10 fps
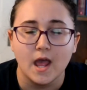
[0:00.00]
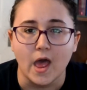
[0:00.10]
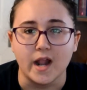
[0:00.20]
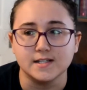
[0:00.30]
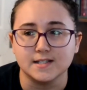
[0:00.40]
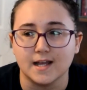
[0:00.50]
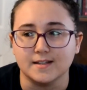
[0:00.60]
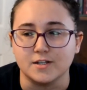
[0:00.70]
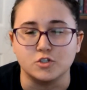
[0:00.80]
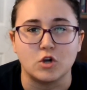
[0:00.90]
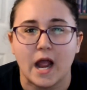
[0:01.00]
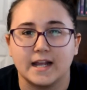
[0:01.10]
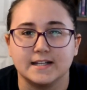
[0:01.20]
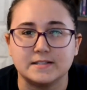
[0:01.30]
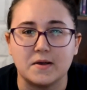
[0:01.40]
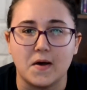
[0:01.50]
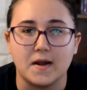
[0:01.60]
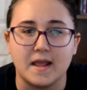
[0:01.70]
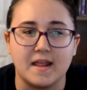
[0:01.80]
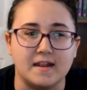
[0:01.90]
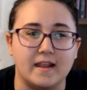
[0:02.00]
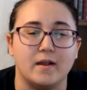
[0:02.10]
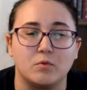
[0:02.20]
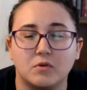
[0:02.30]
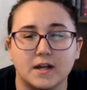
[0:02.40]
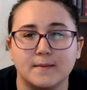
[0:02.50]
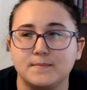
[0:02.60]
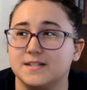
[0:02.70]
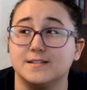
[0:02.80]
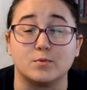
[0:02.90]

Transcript: and it's got like dragons on it and like rips. It's a